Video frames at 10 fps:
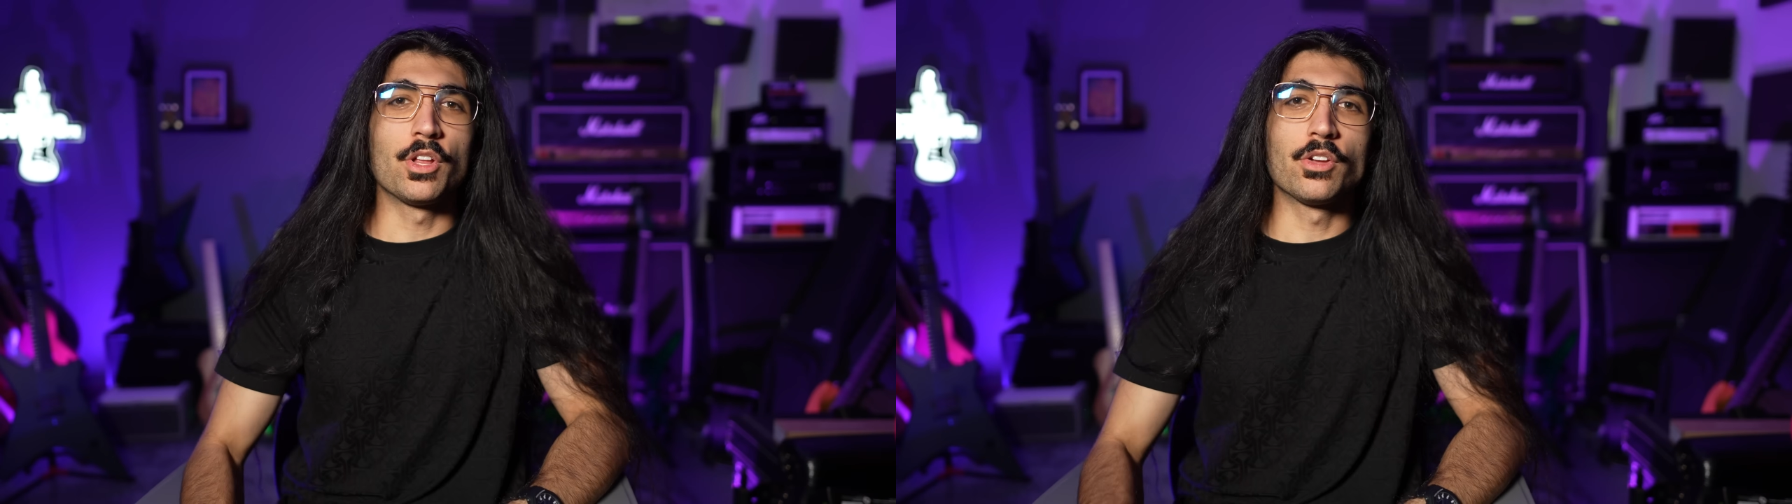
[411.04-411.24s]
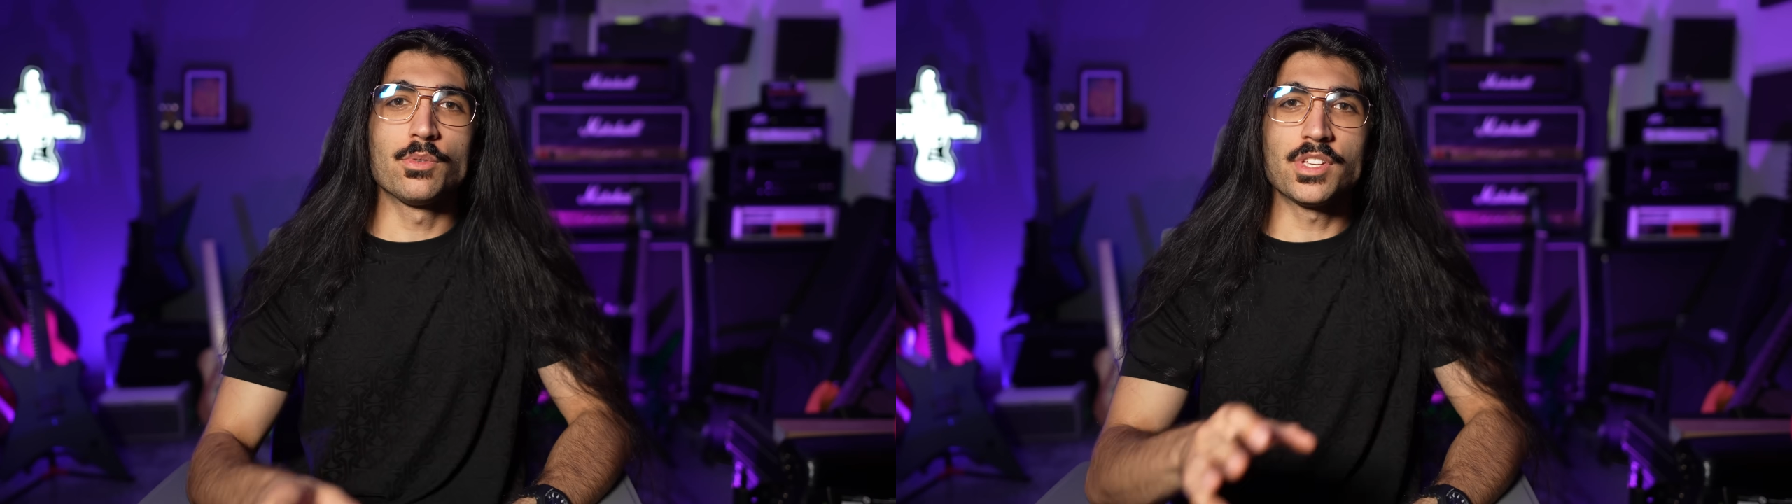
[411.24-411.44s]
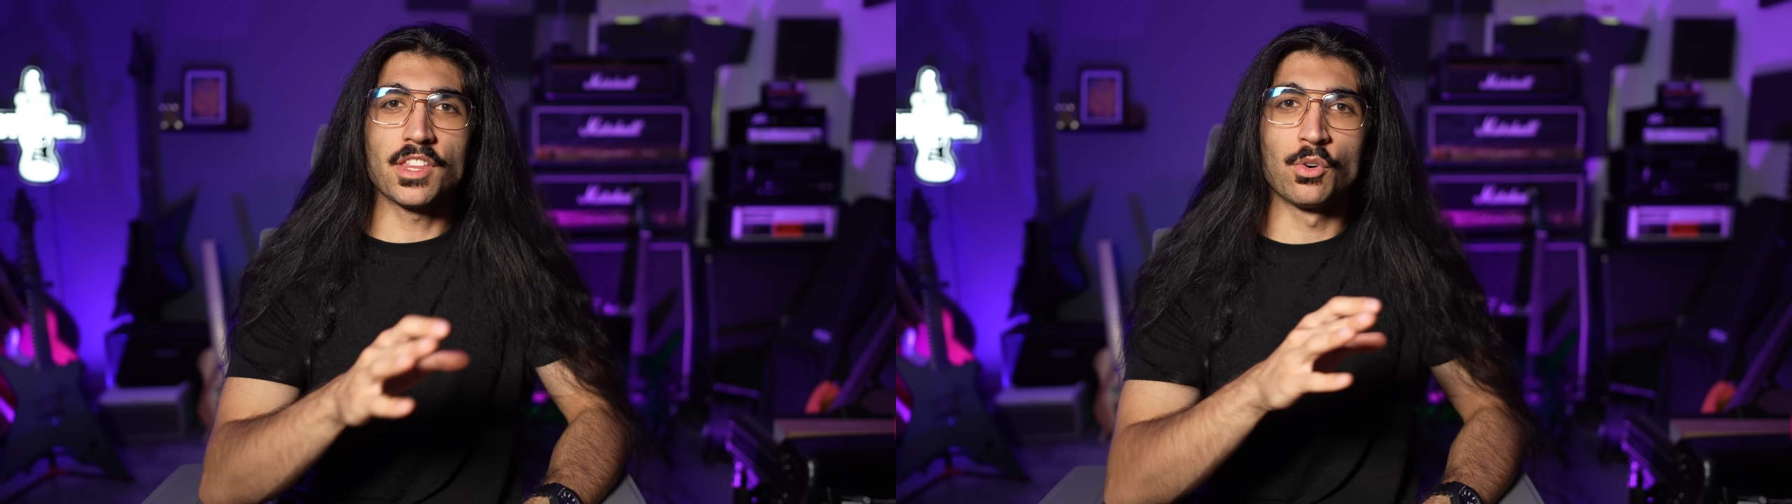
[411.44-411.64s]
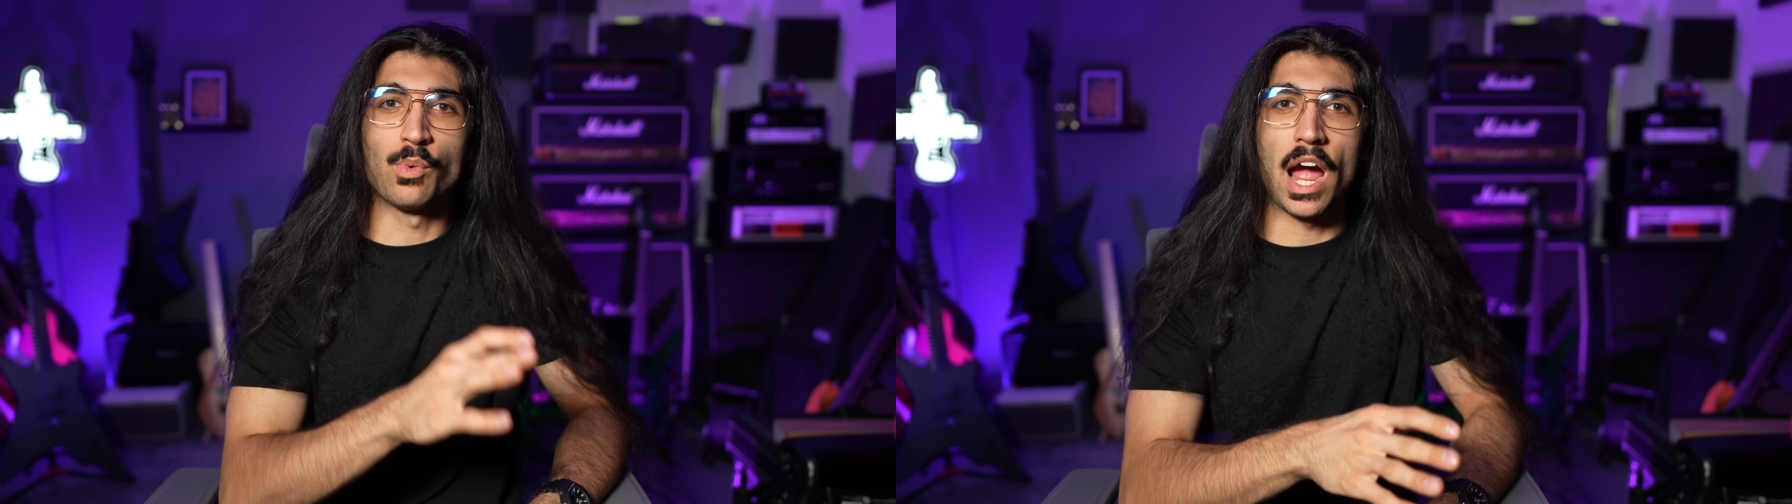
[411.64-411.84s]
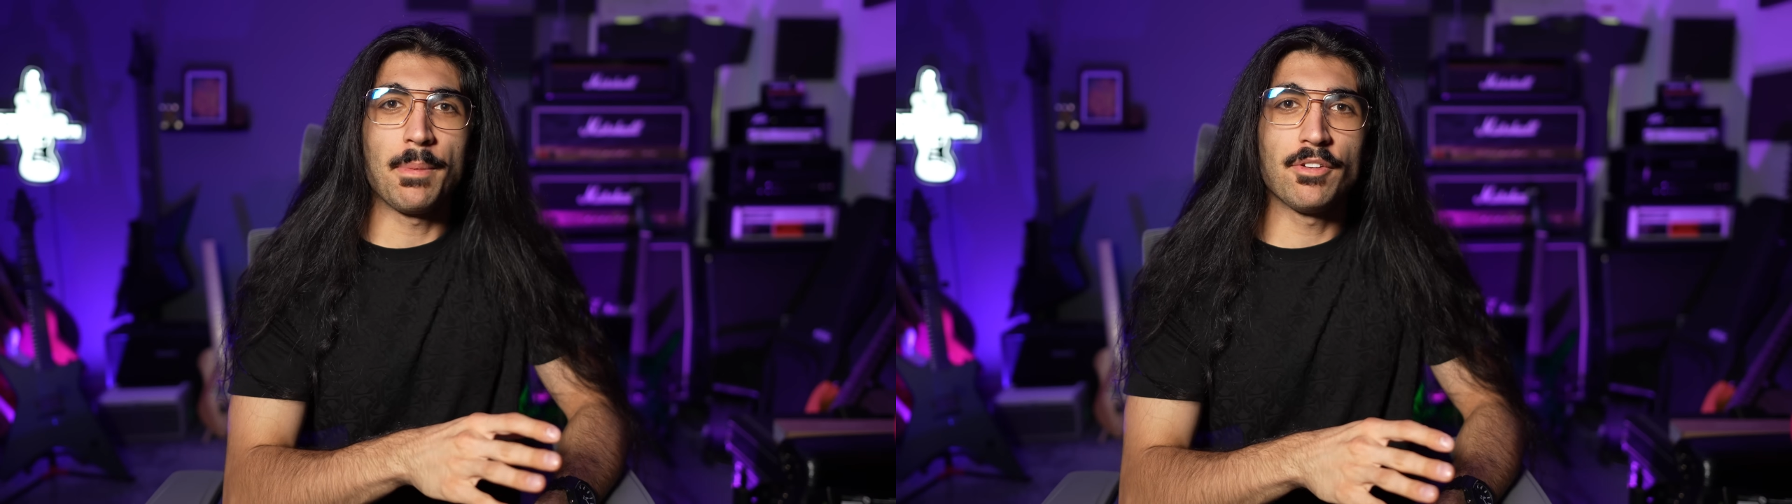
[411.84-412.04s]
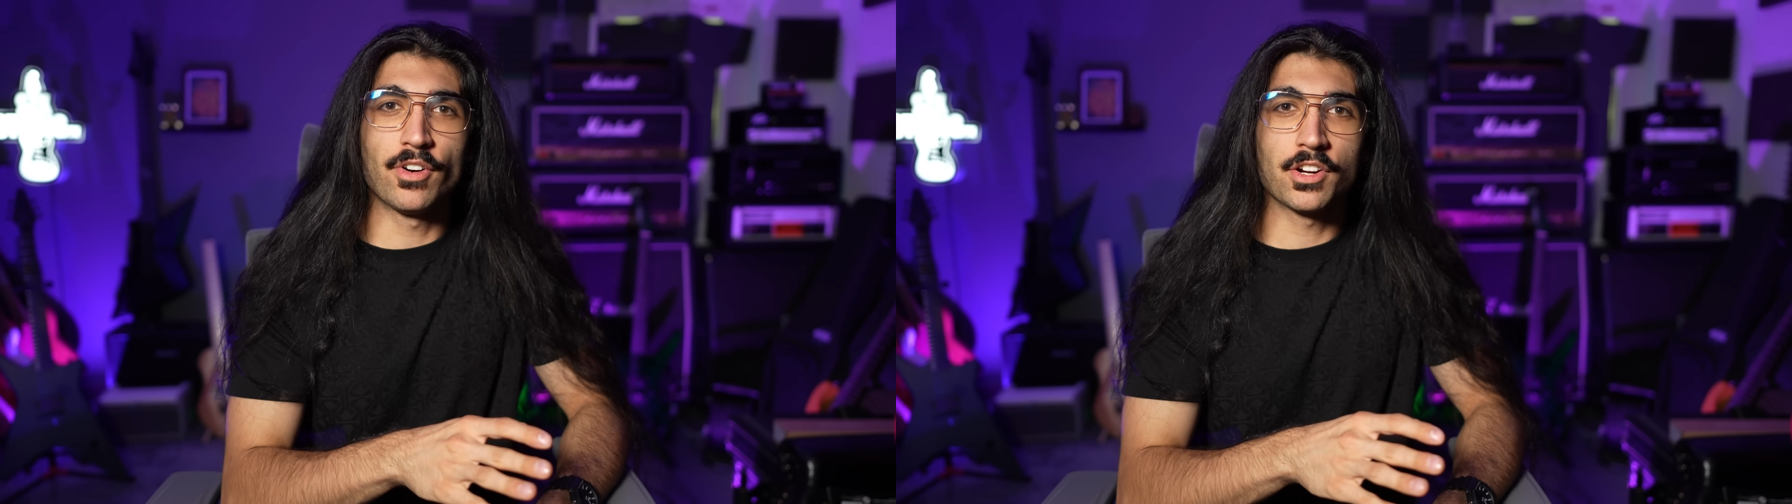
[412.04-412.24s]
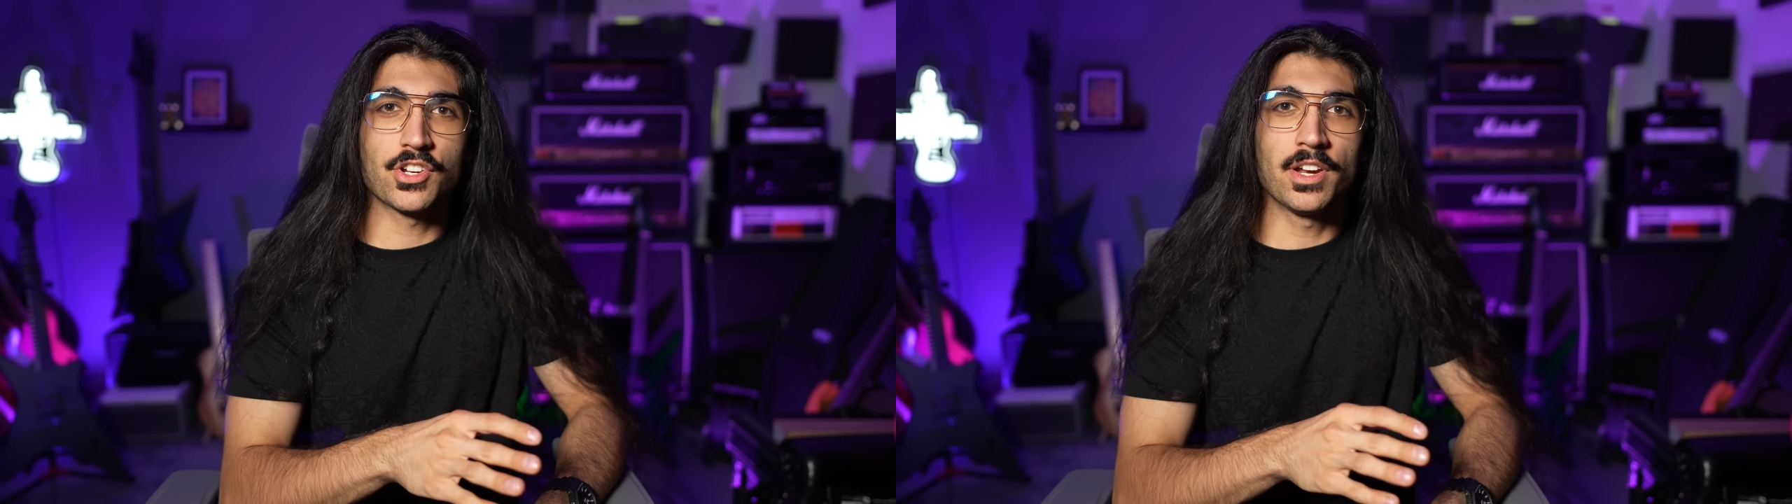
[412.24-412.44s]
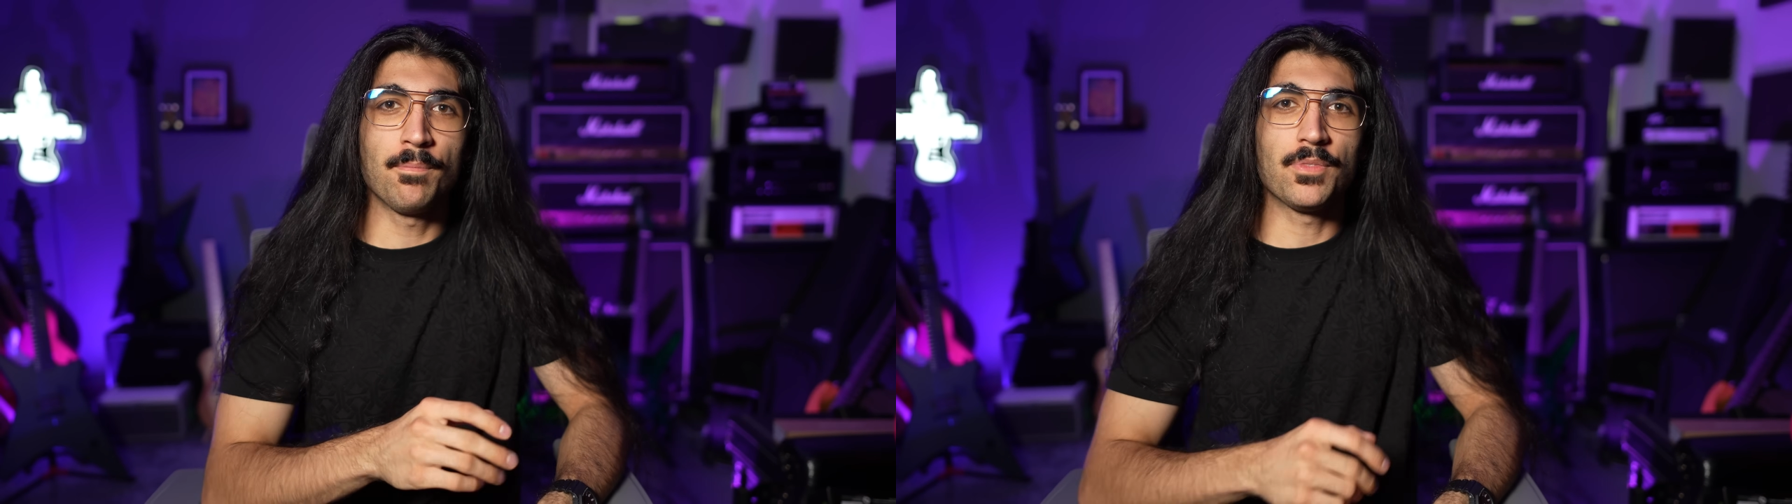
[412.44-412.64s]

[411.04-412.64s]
you're using the whammy function,